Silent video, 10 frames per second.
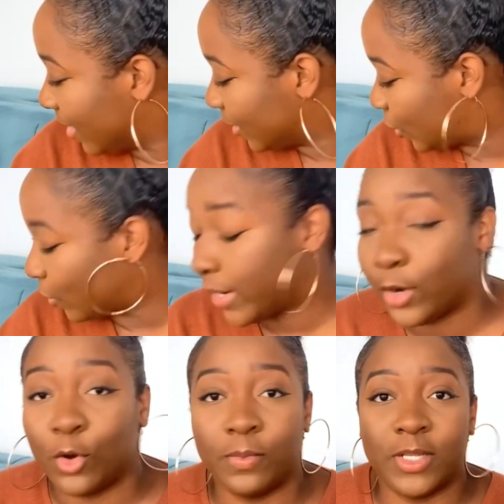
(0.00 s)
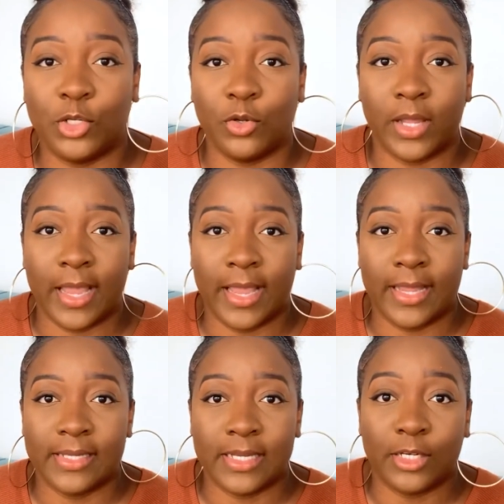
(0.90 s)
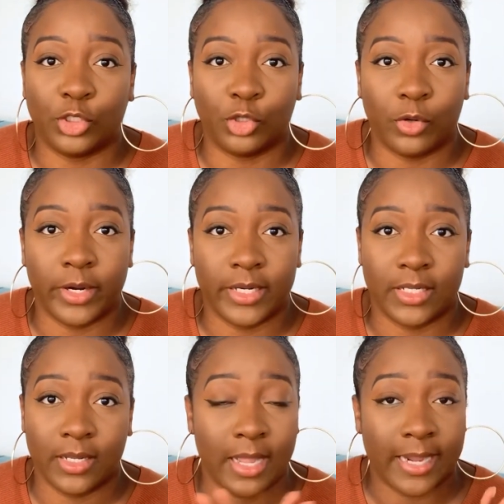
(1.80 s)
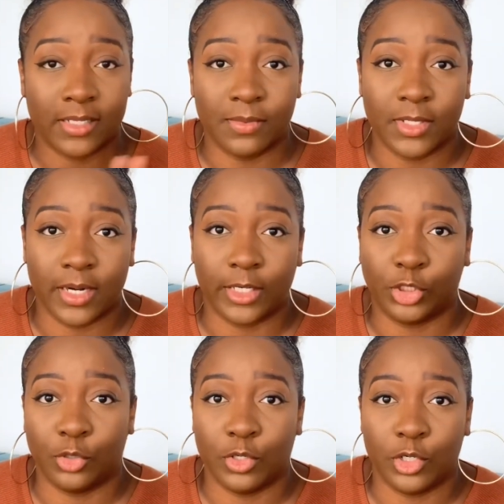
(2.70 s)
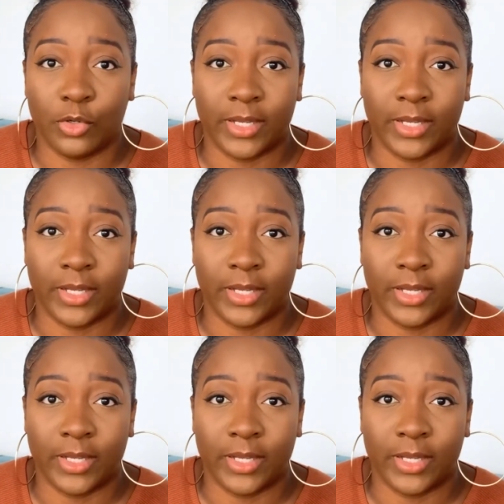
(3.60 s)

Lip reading: So I hope that you guys enjoyed the items that I showed you.